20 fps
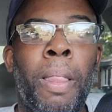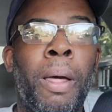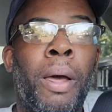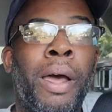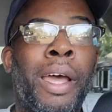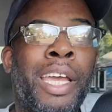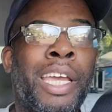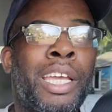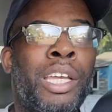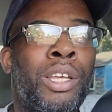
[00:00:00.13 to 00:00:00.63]

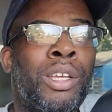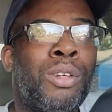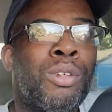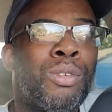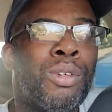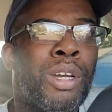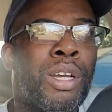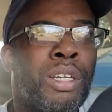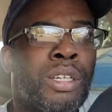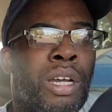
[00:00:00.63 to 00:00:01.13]
Hey,
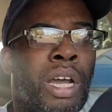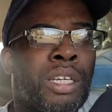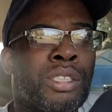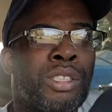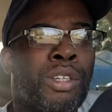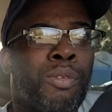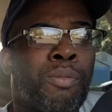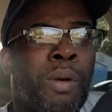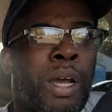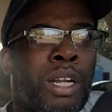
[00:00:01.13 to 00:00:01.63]
how's
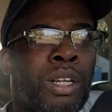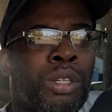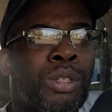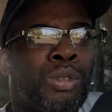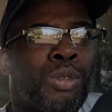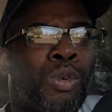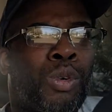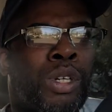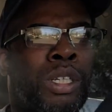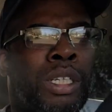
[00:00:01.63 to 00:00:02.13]
everybody
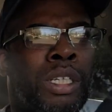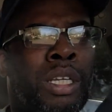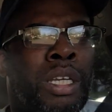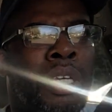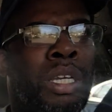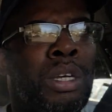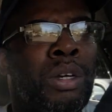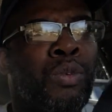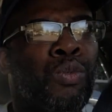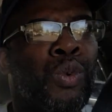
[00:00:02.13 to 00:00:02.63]
doing
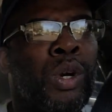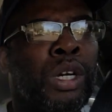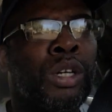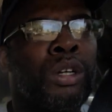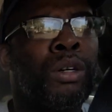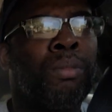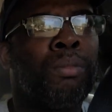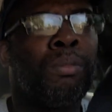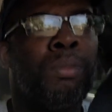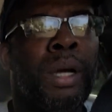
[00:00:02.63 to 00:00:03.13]
again?
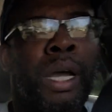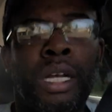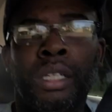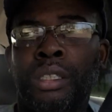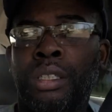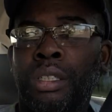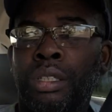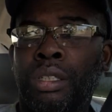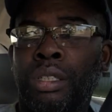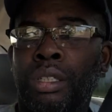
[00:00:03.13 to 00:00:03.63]
Welcome back
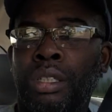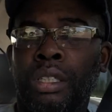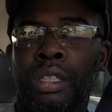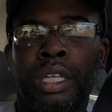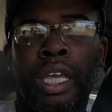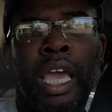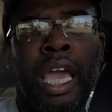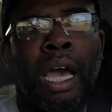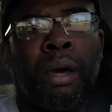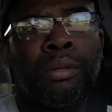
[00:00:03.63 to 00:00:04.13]
to
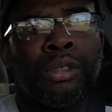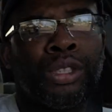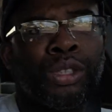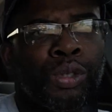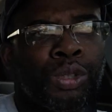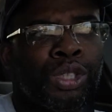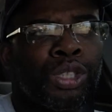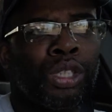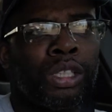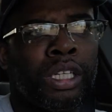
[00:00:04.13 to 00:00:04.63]
Cap
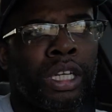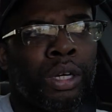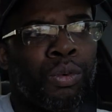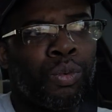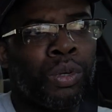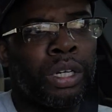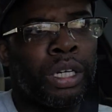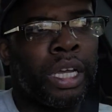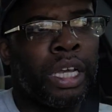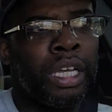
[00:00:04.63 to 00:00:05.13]
Social
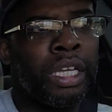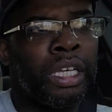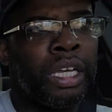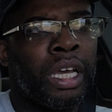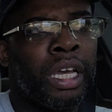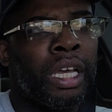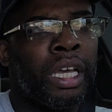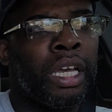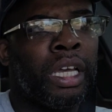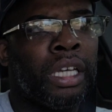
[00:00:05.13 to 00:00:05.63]
Network,
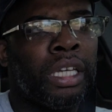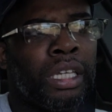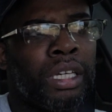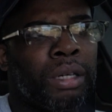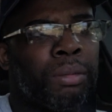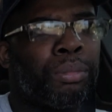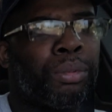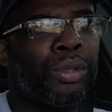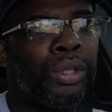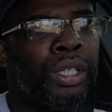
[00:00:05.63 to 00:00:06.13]
aka
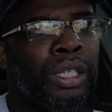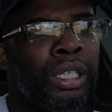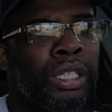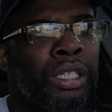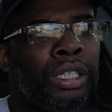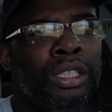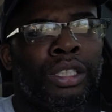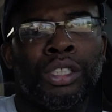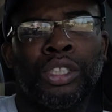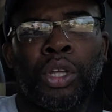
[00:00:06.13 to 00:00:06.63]

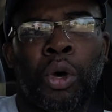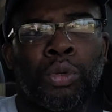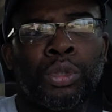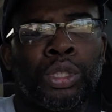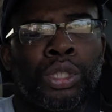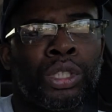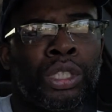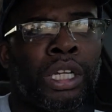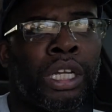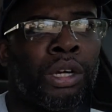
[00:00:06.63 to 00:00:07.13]
Capri
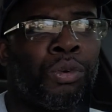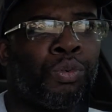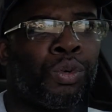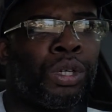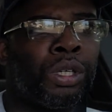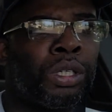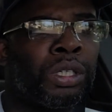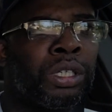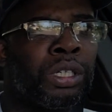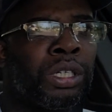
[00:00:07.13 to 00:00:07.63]
Social
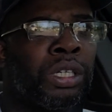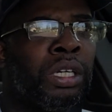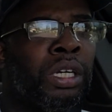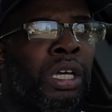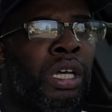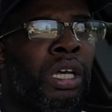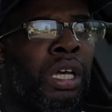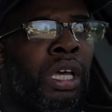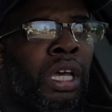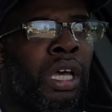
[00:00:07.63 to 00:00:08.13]
Network.
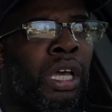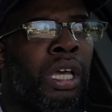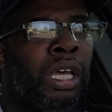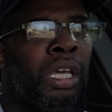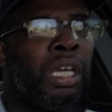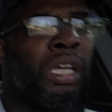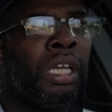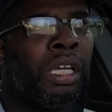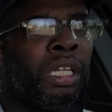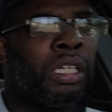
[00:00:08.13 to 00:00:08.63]

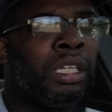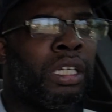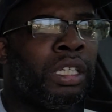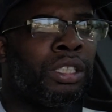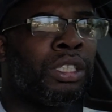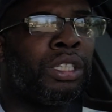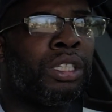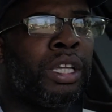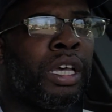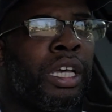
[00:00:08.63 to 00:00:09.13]
And in
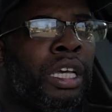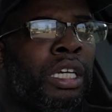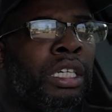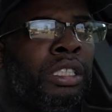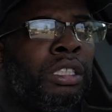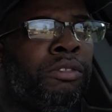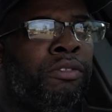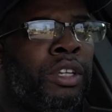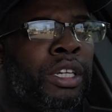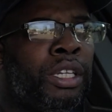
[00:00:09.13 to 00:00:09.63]

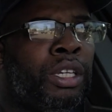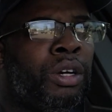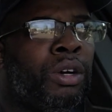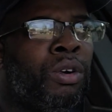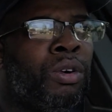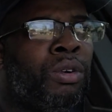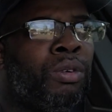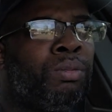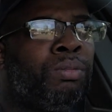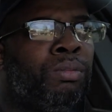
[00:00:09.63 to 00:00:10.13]
today's
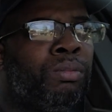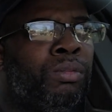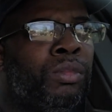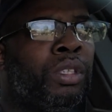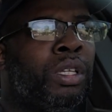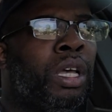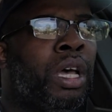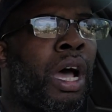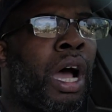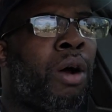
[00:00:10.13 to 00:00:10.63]
video,
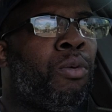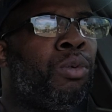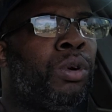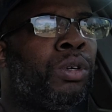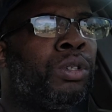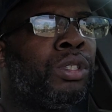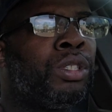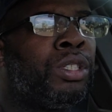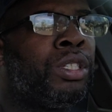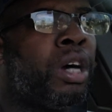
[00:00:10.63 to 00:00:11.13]
I
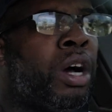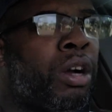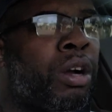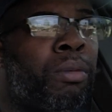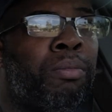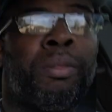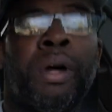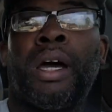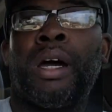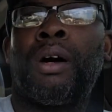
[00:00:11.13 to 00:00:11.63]
wanted to talk
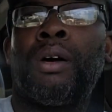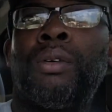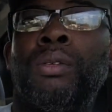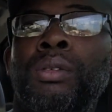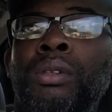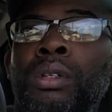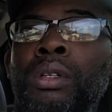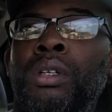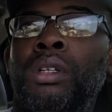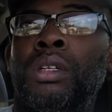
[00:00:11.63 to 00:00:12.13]
about
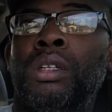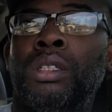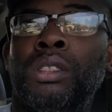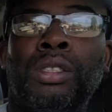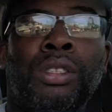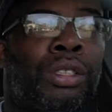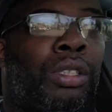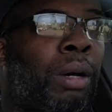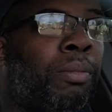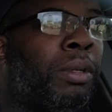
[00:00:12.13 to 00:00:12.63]

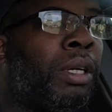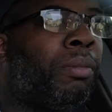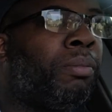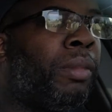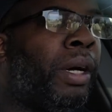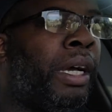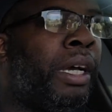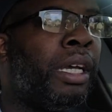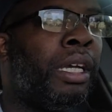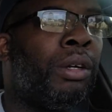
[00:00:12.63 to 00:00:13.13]
some of the
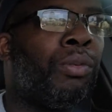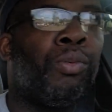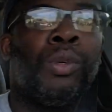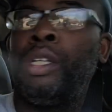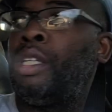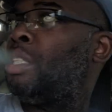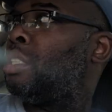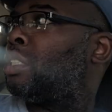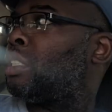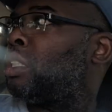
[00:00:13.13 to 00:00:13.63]
main
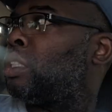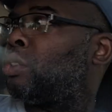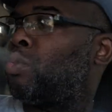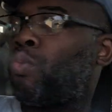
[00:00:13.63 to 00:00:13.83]
reasons